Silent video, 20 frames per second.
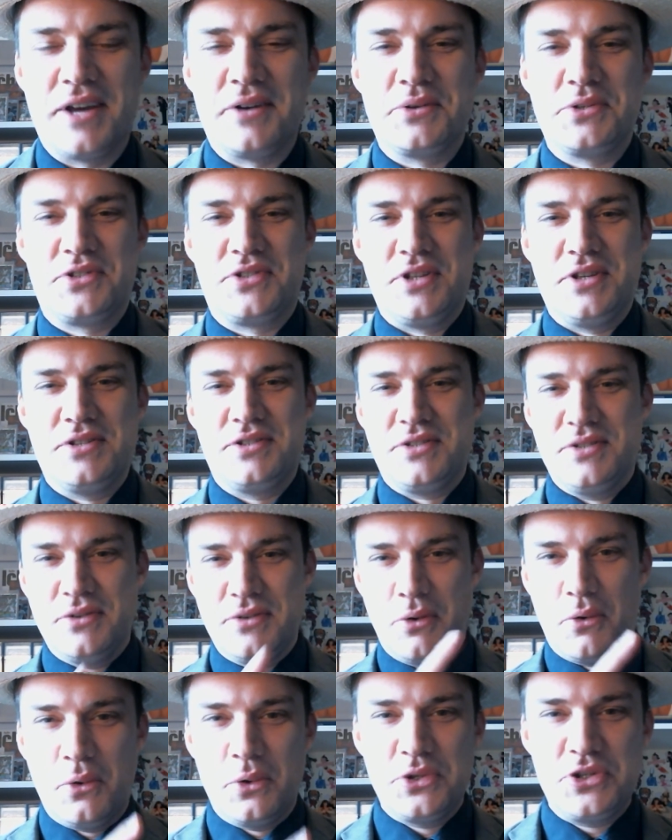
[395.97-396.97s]
That was his
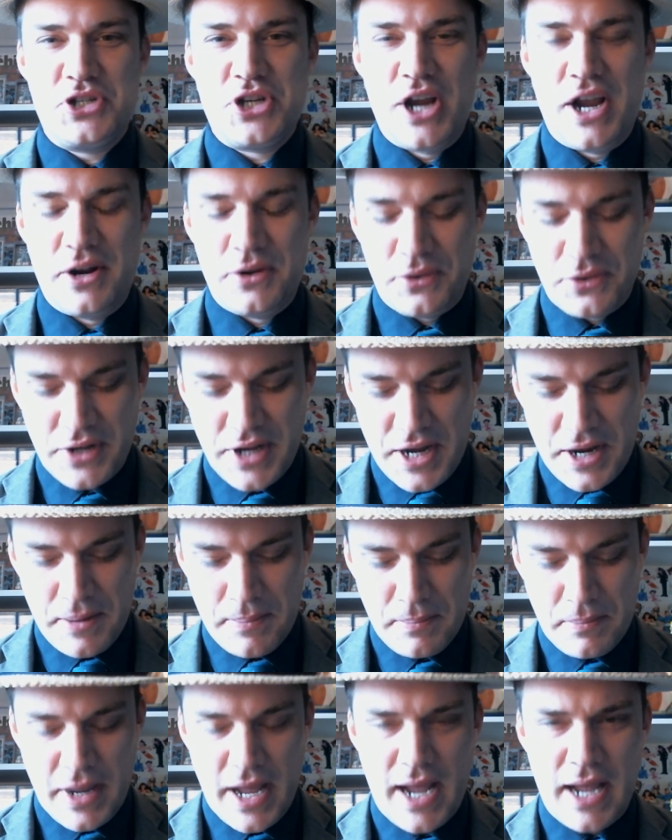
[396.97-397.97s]
old channel
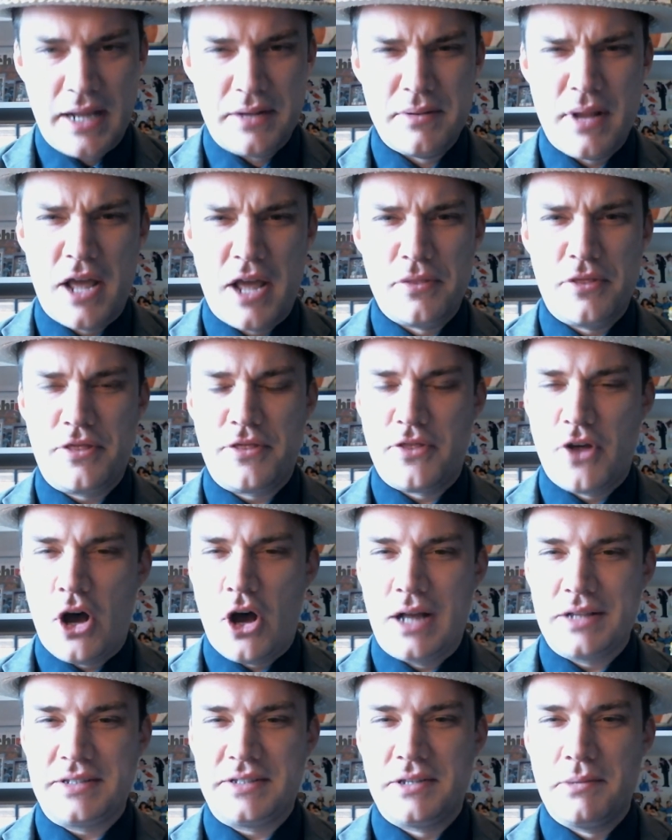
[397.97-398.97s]
name, and
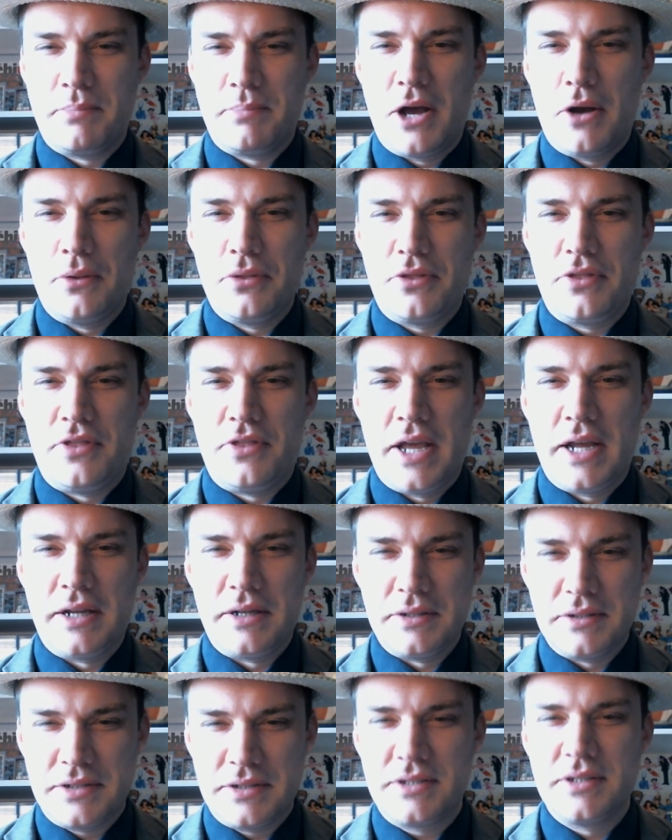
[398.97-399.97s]
thoughts about
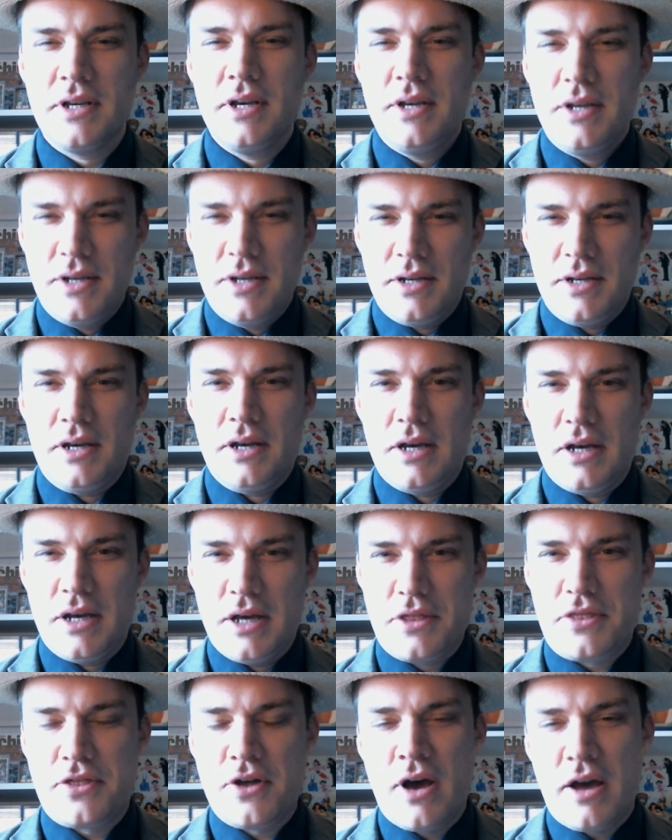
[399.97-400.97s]
things.
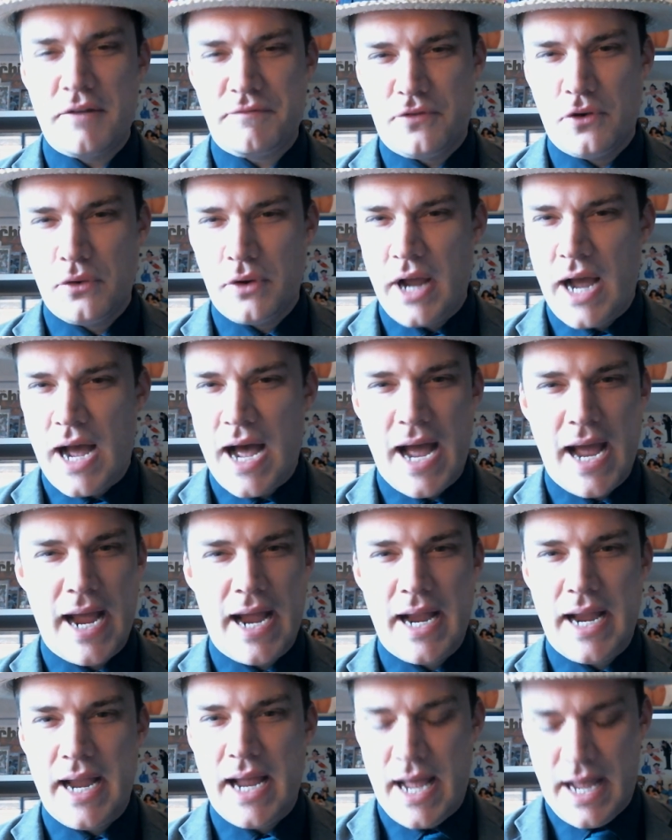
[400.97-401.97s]
Thoughtful
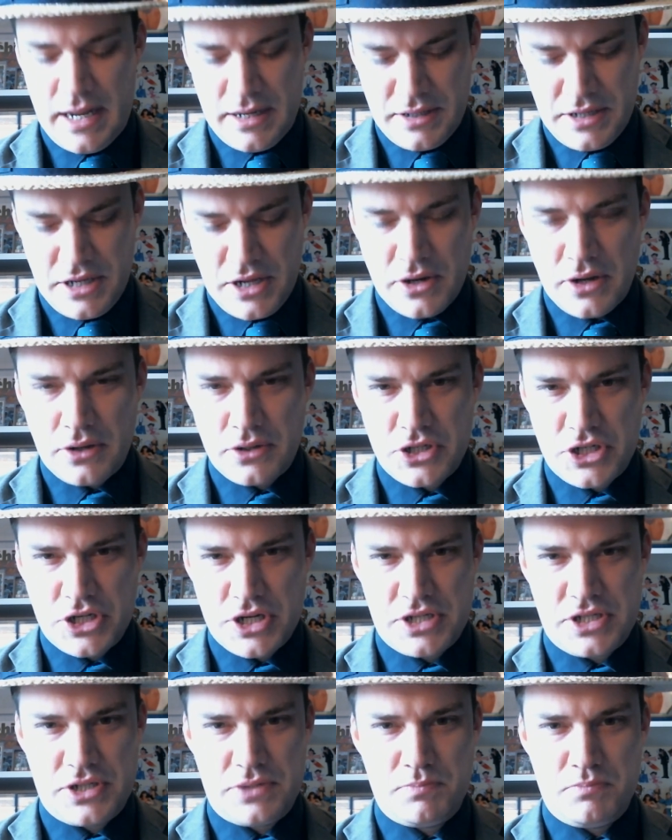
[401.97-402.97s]
guy, and you know,
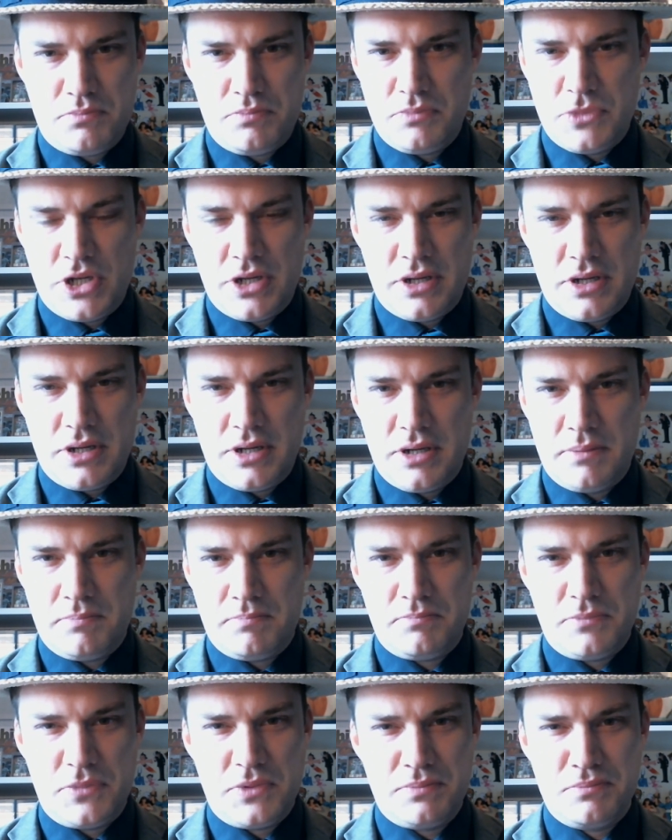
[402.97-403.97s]
just
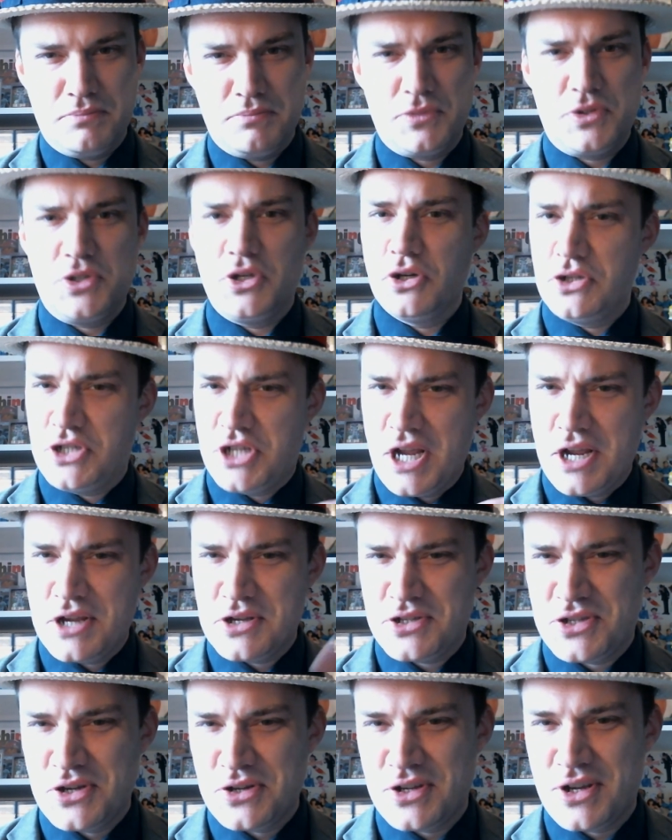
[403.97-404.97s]
good
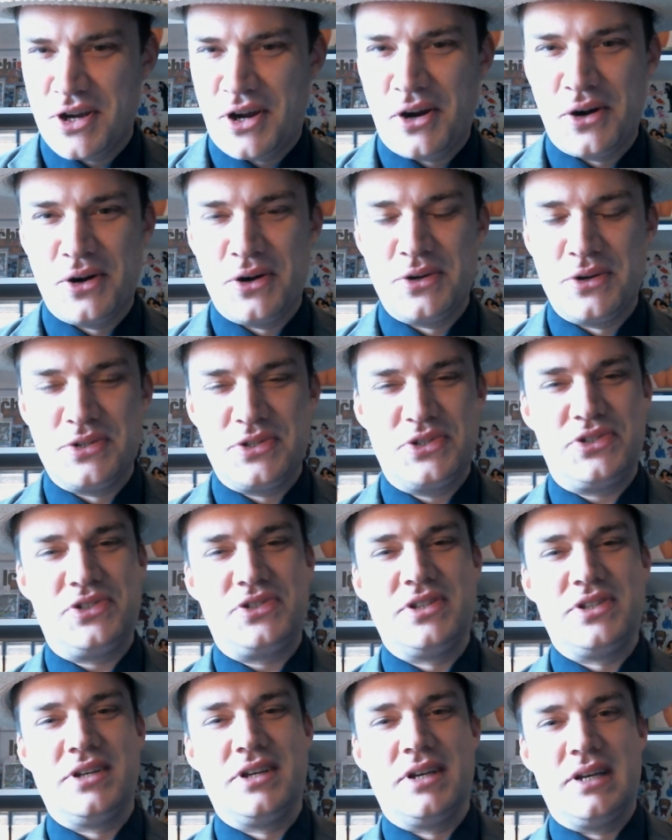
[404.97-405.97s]
taste in
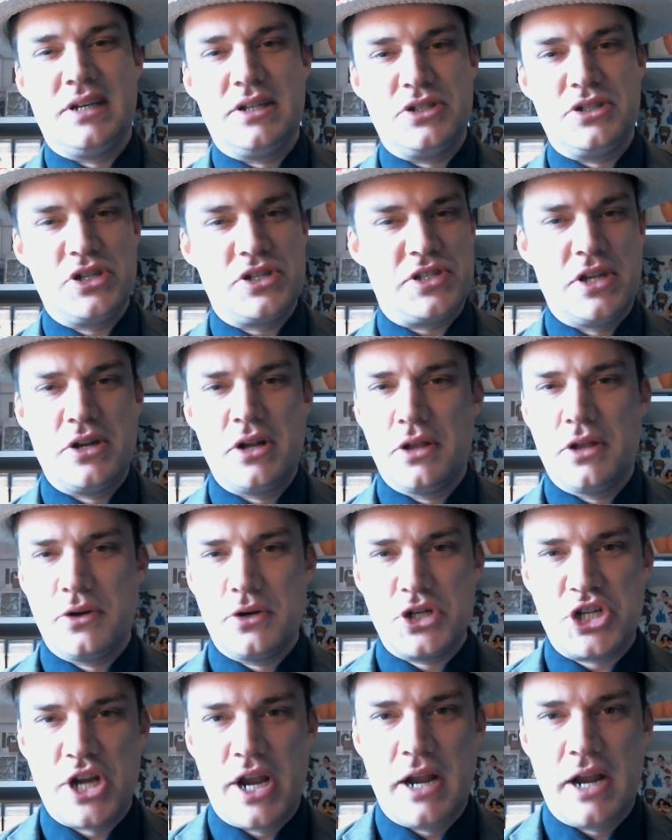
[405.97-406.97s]
cards. Just
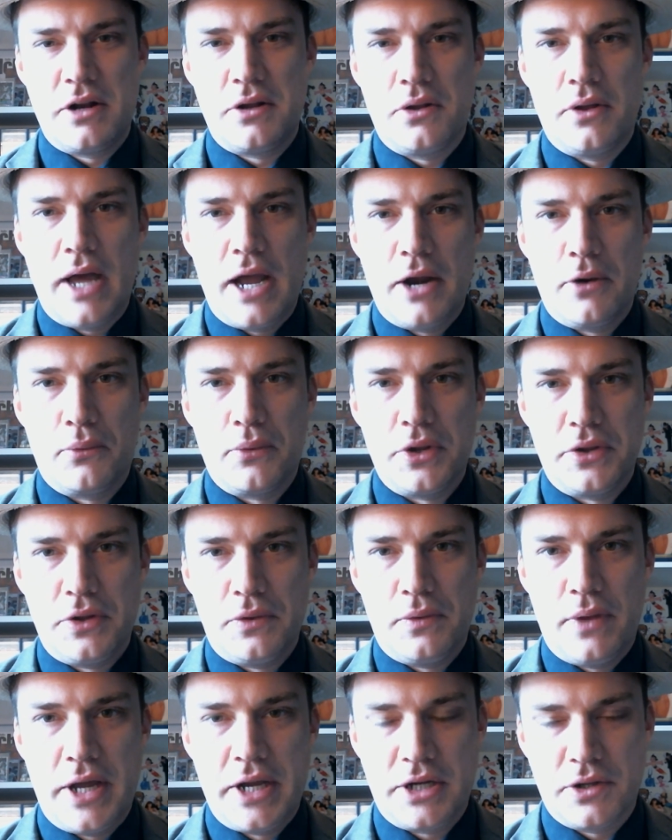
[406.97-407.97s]
another channel I
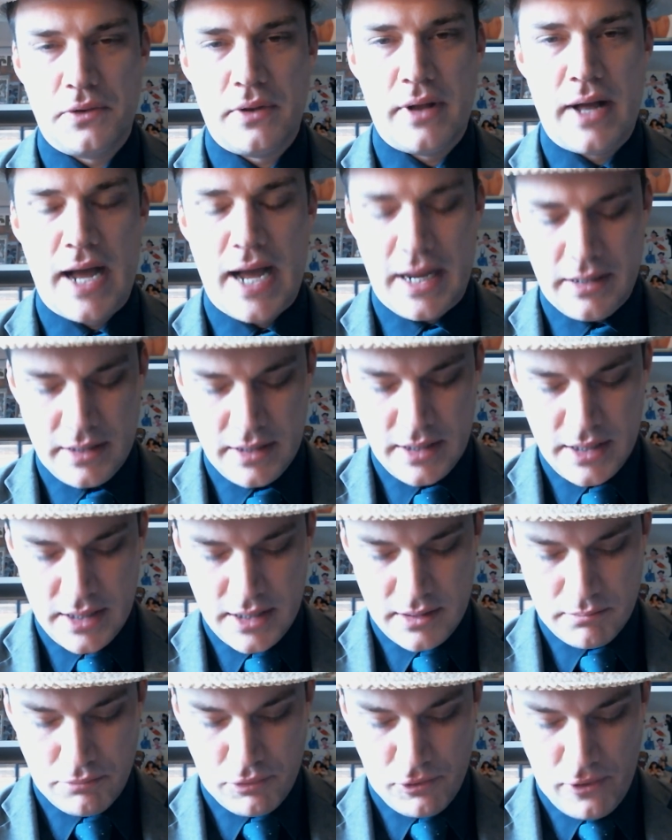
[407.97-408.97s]
really like a lot.
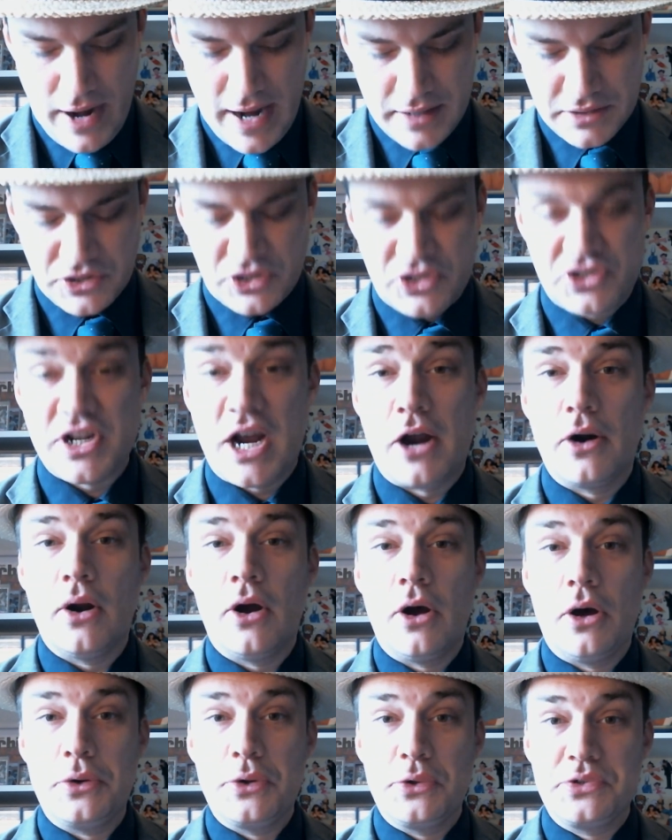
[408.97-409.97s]
Brent
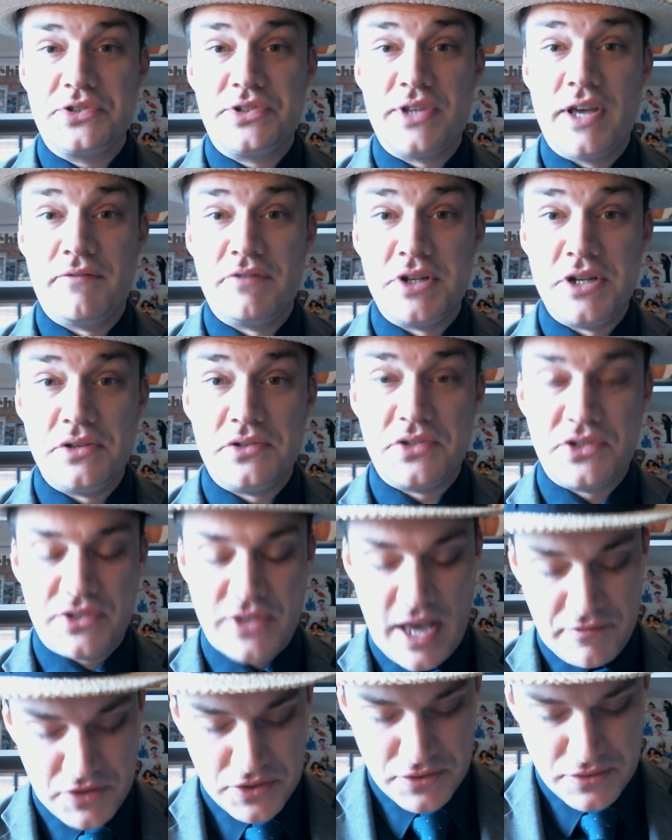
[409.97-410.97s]
Star Huddle
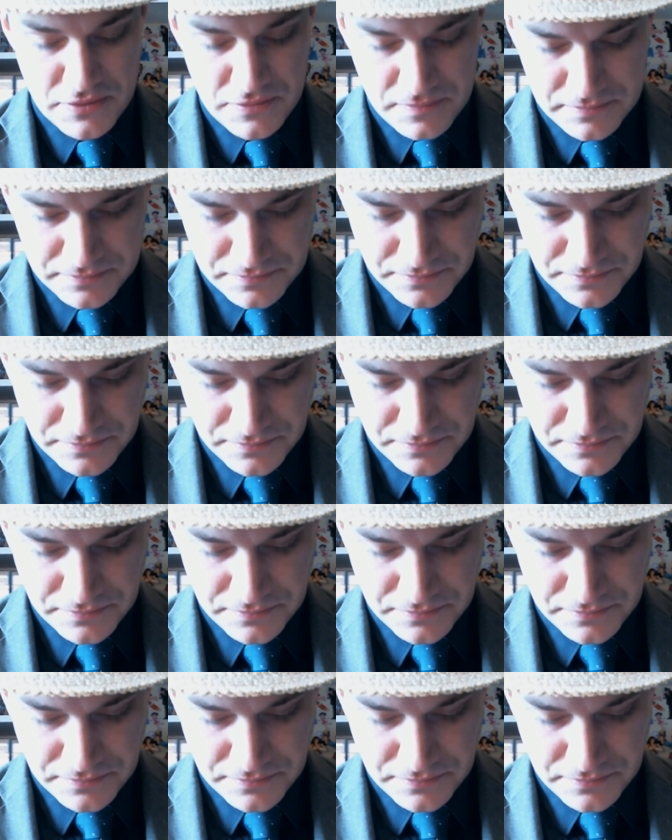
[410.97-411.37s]
77.